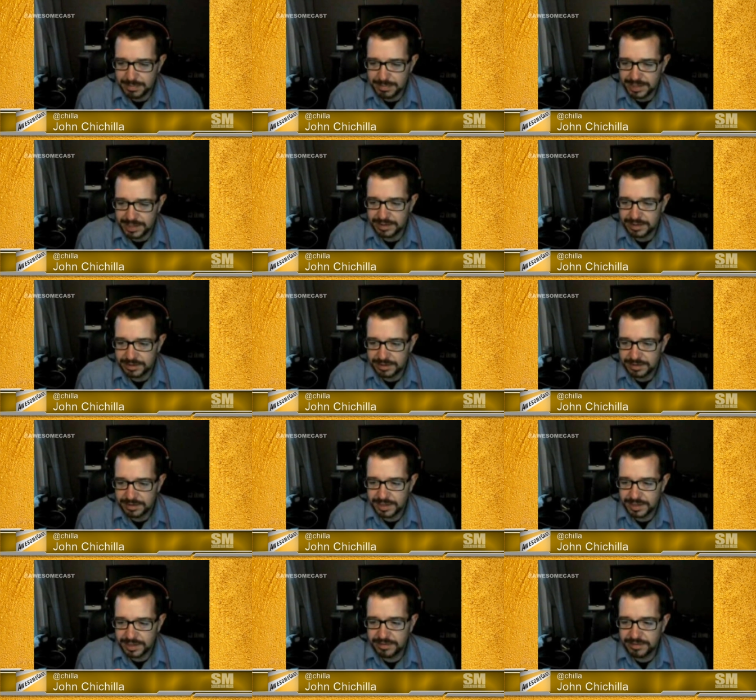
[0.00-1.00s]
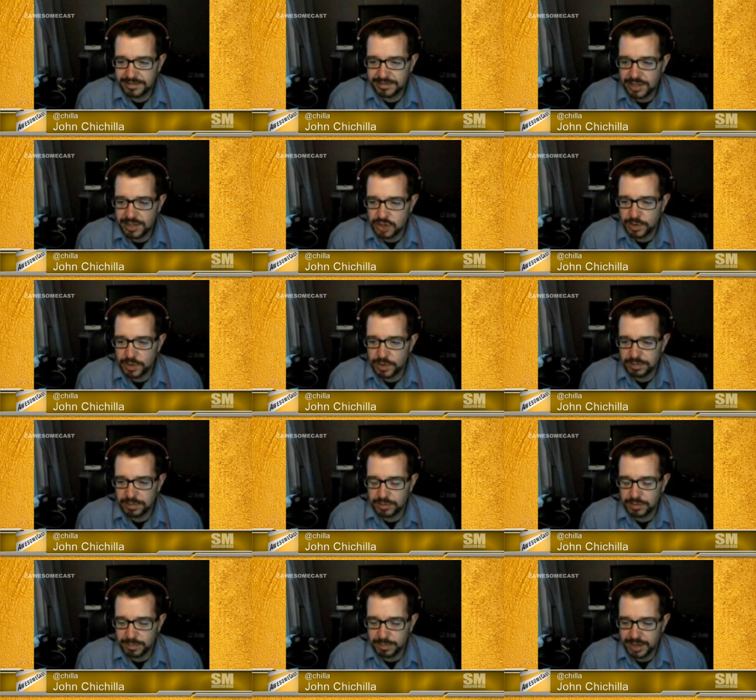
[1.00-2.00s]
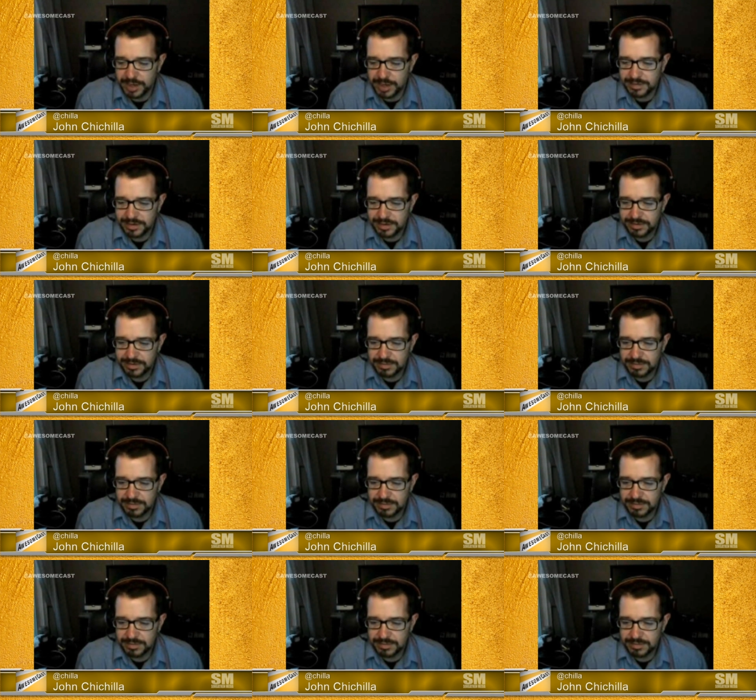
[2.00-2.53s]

They could mm-hmm. see that you went through the process, but